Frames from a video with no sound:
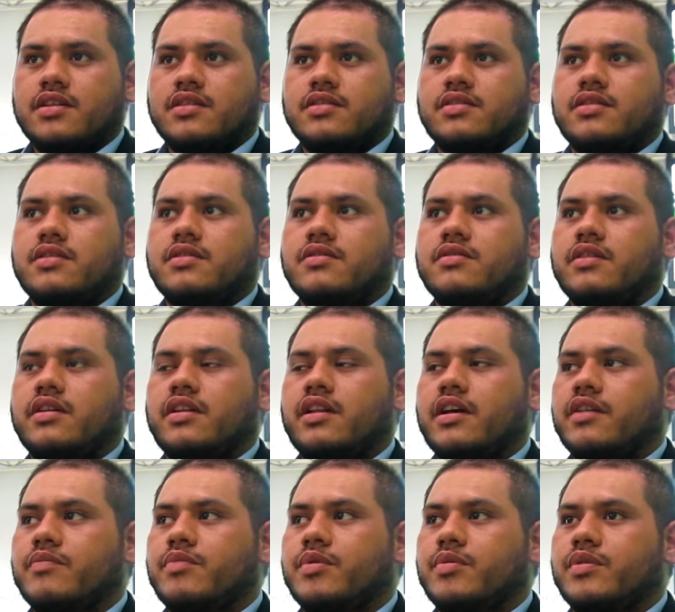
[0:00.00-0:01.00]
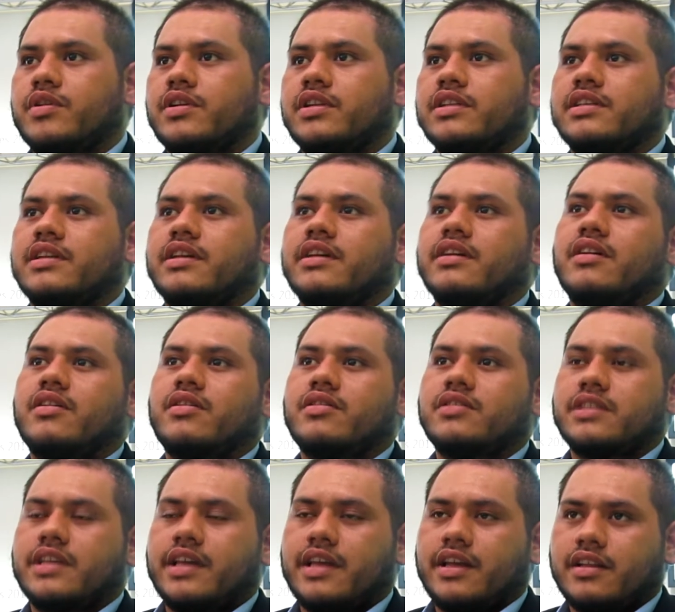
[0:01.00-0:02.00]
So a lot of people are
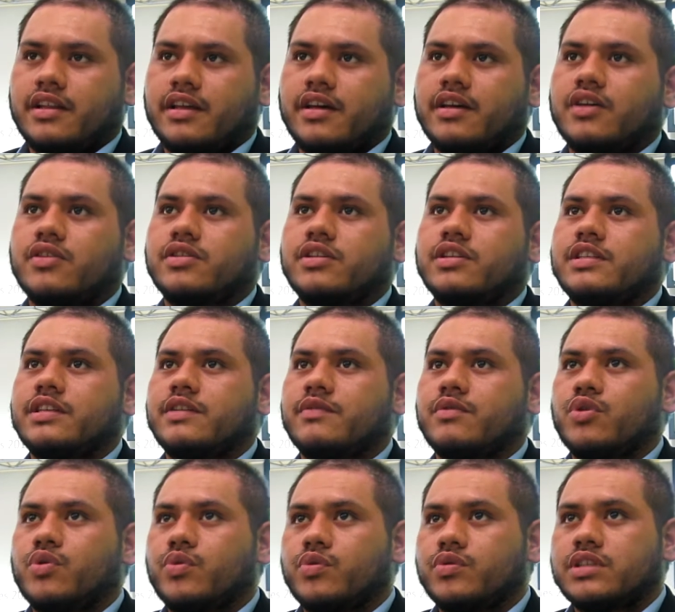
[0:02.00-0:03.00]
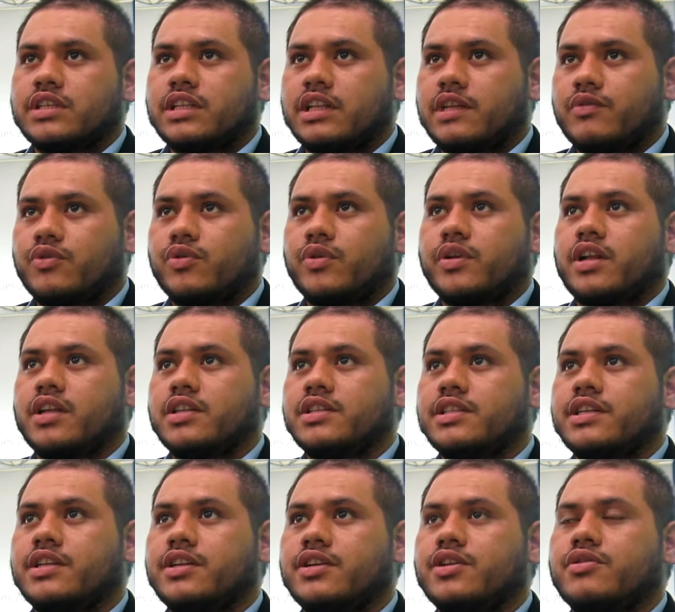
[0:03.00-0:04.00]
saying the sea level will
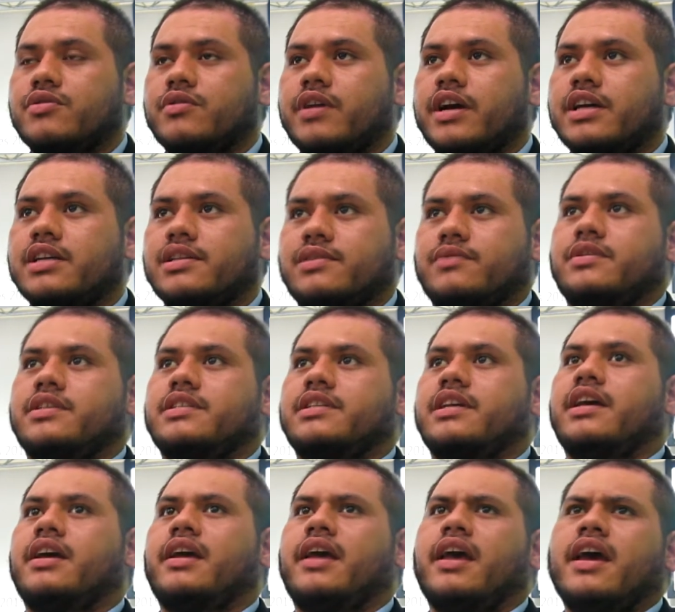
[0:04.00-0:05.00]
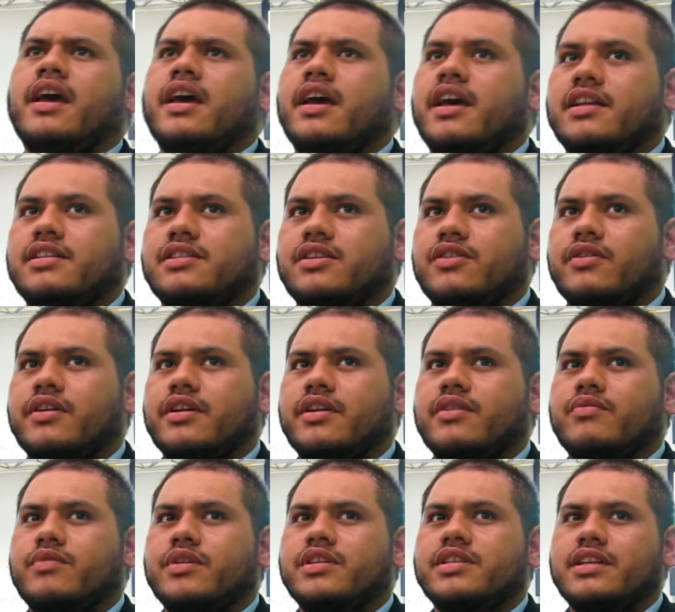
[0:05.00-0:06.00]
continue to rise. We're saying it's
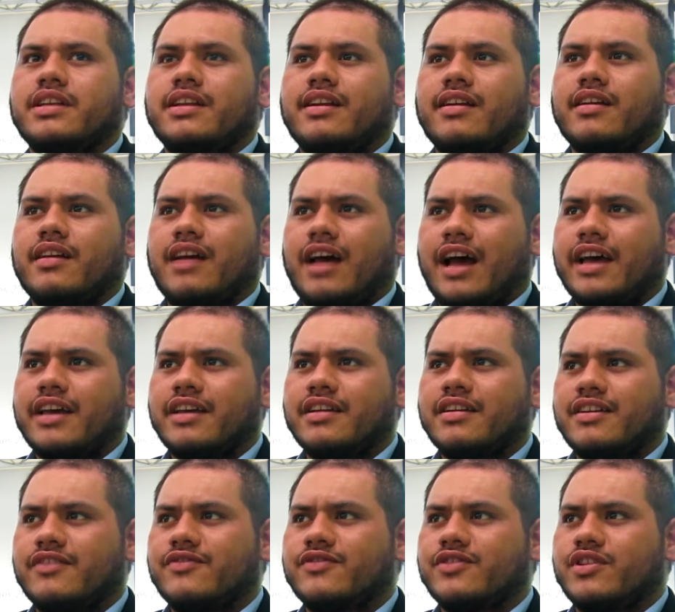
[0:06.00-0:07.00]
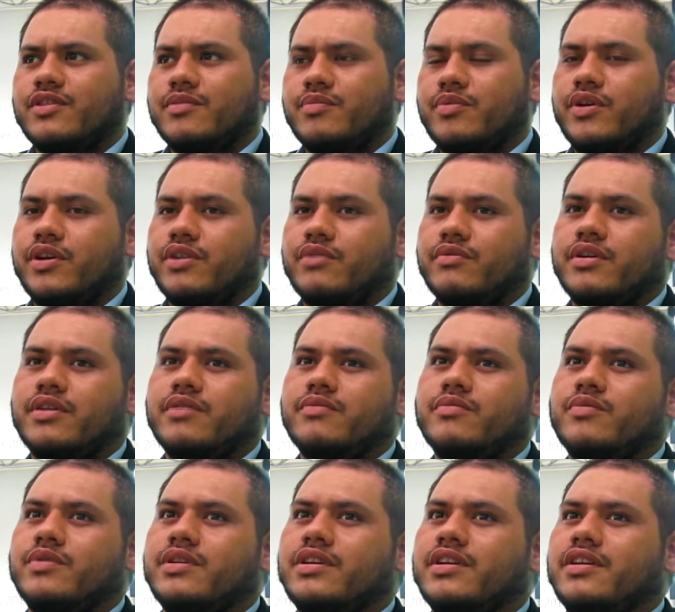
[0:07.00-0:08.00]
already risen high enough to the point where
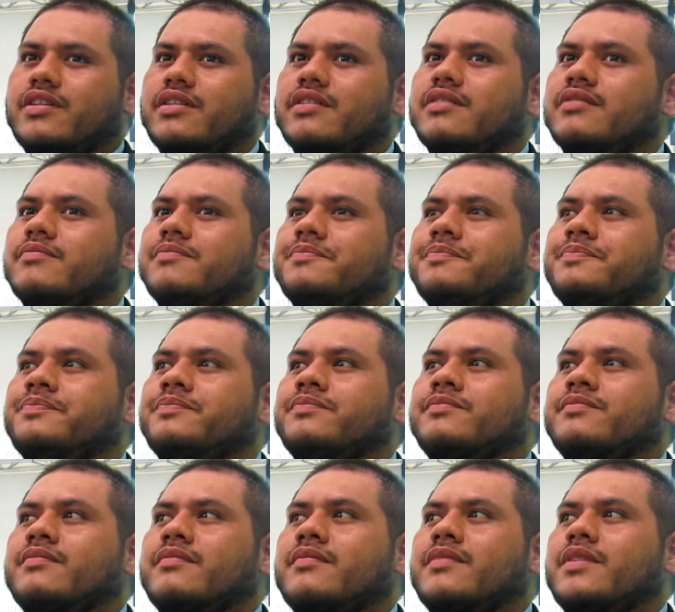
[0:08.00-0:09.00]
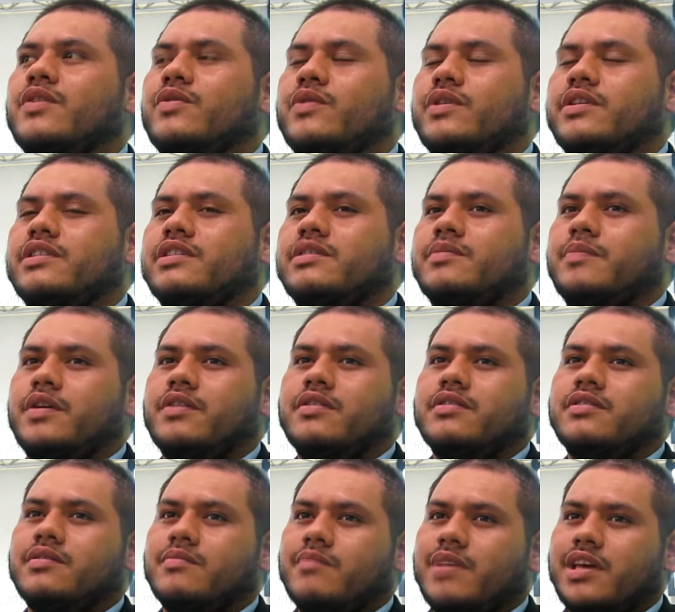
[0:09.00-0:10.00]
we're
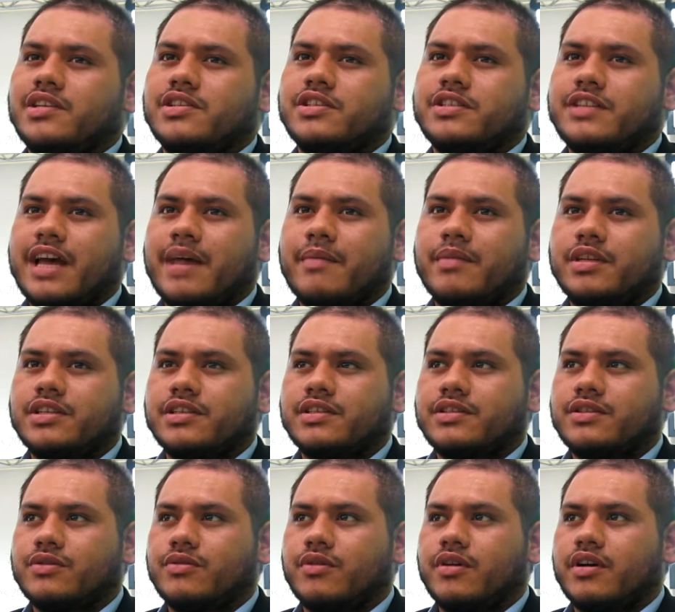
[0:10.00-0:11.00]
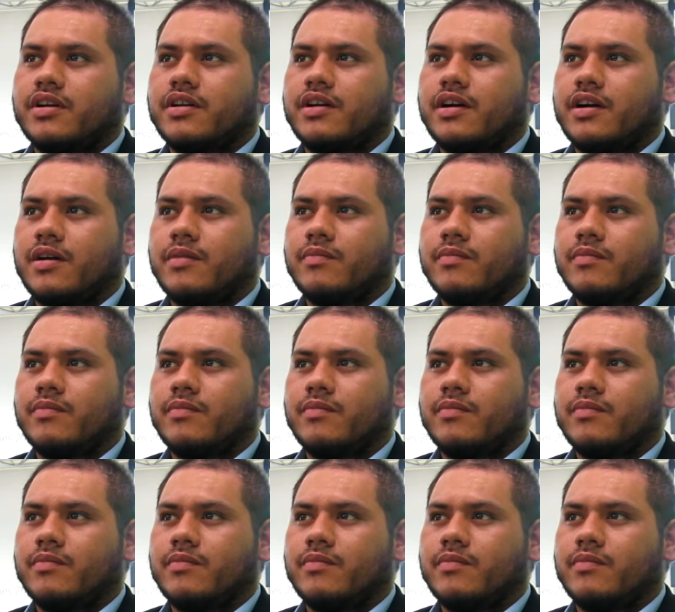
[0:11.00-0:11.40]
experiencing major damages to our